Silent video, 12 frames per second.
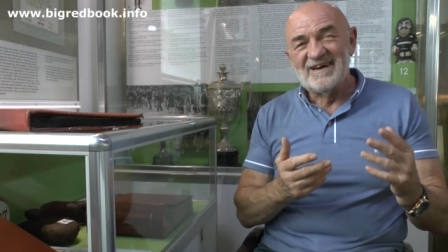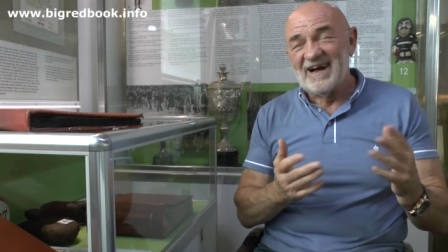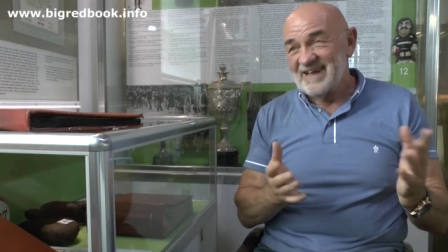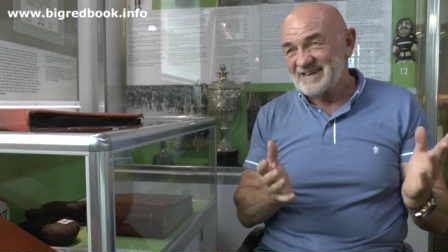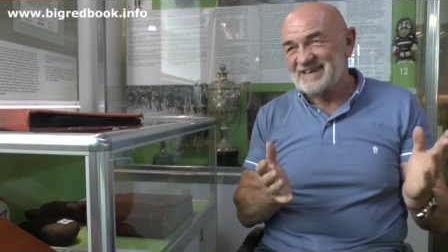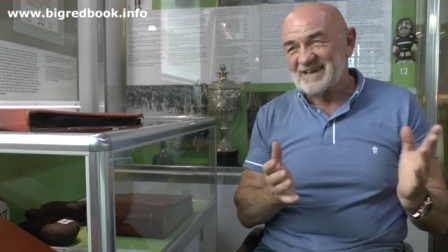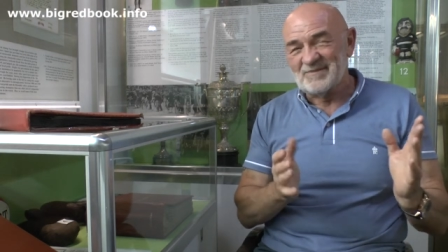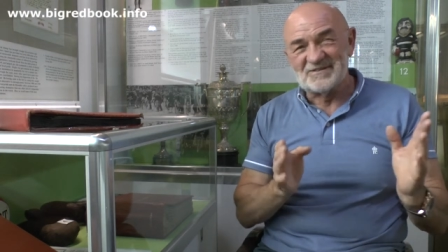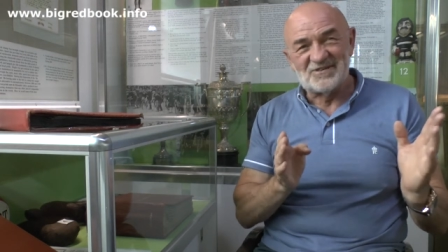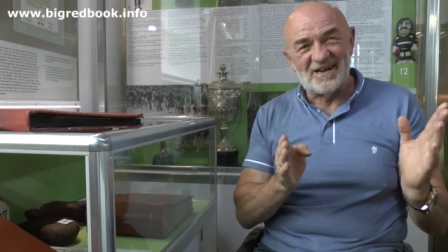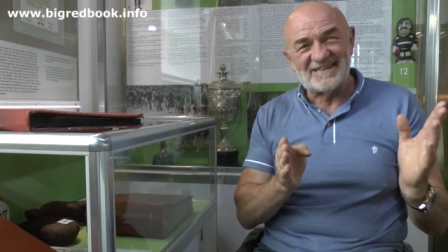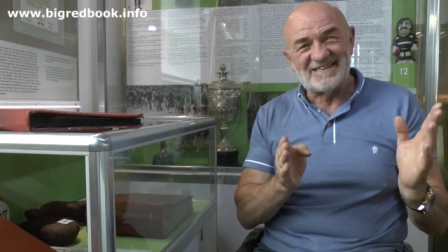I had a couple of
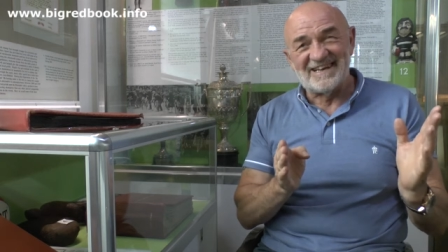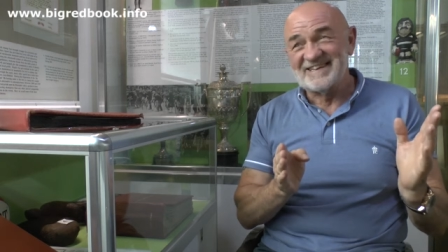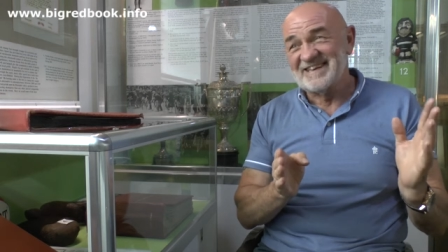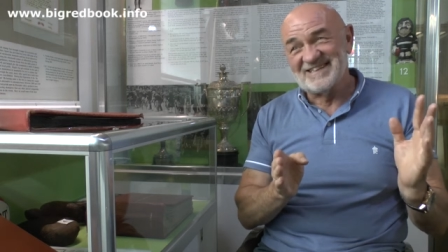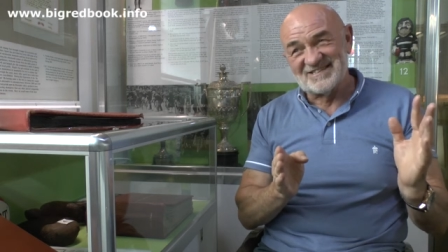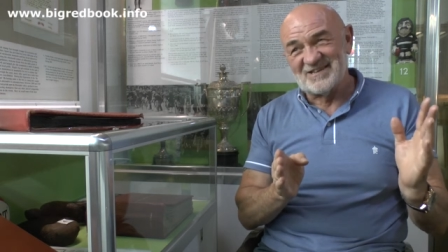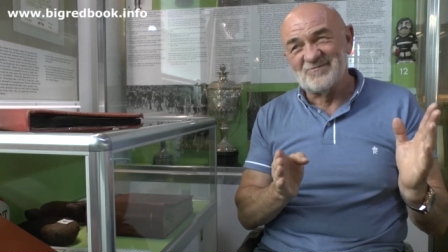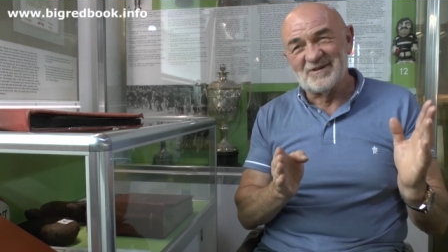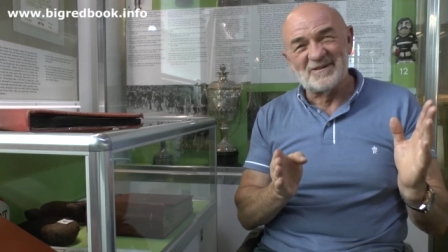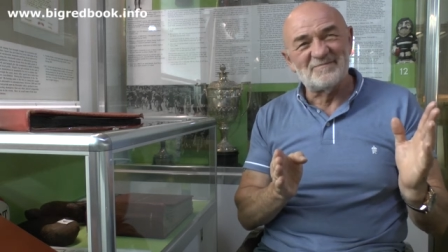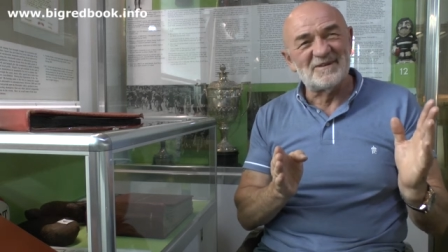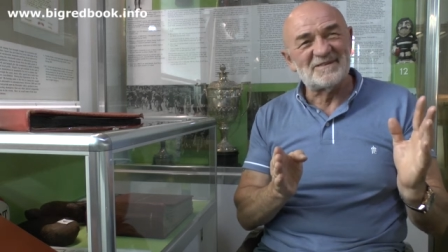Jack Daniels. I
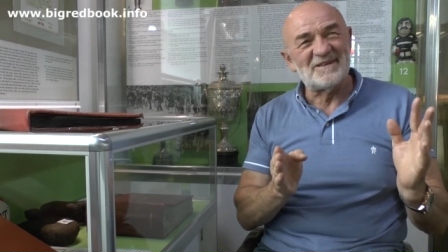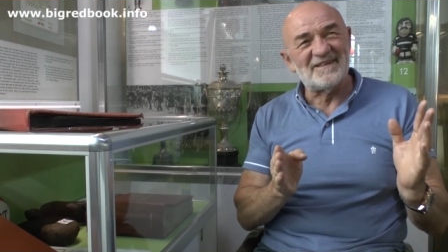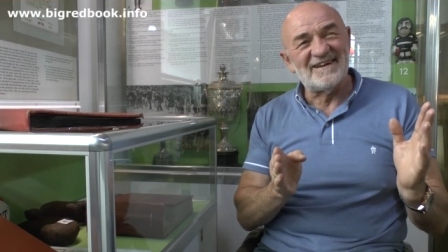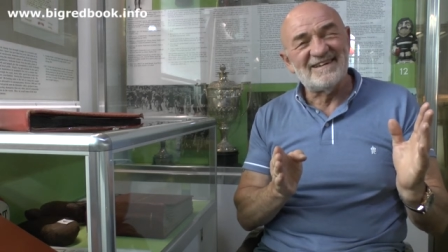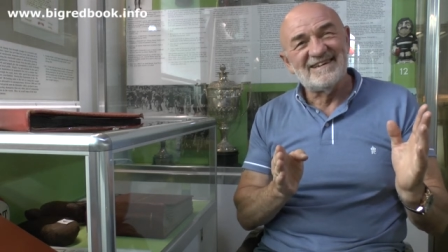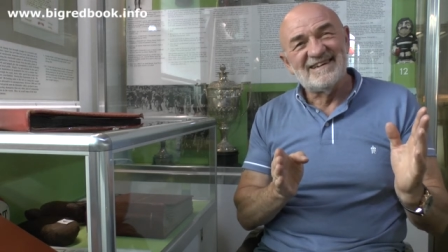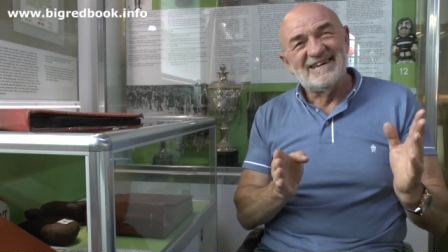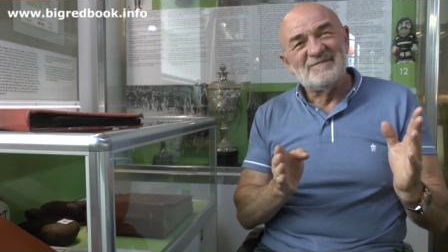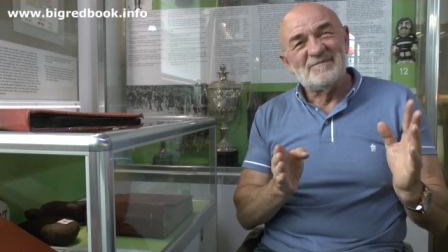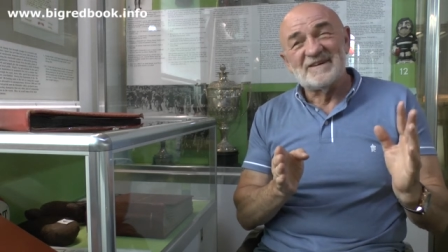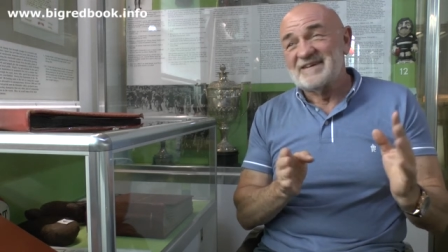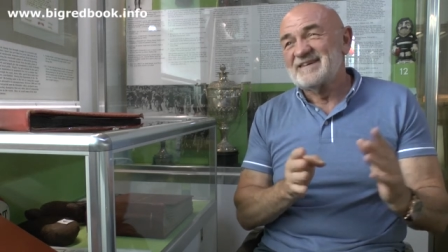will admit to that,
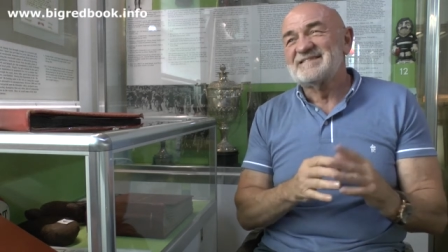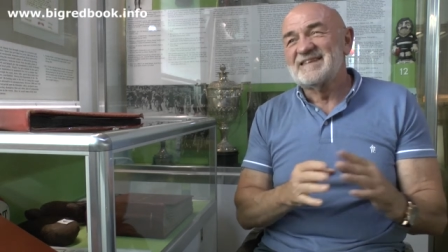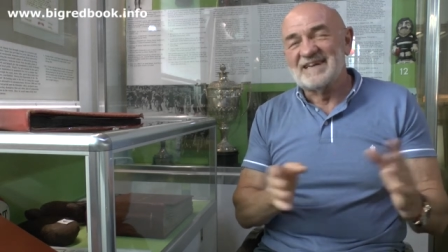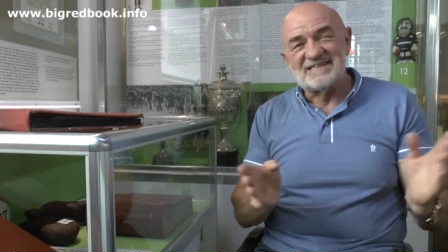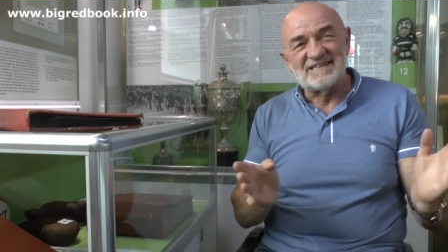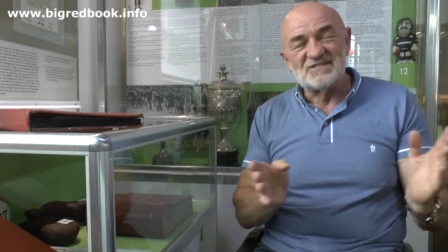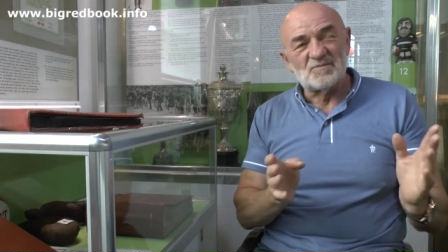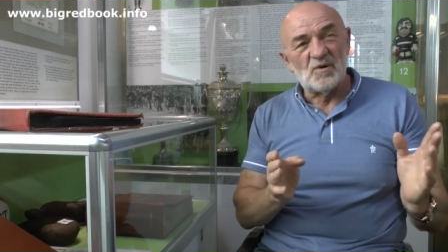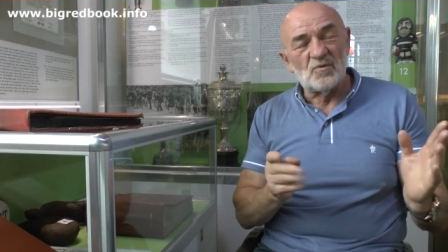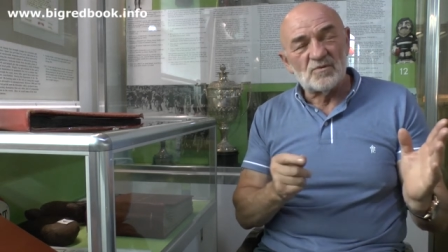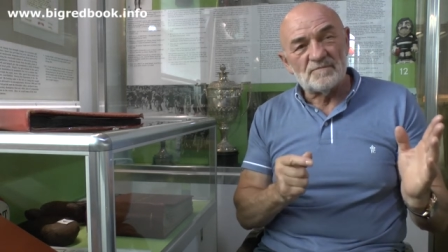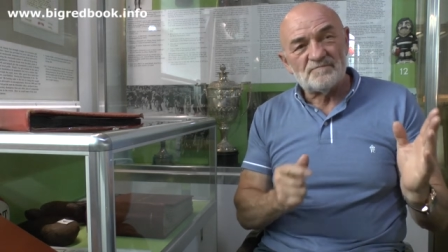but I, I didn't smoke.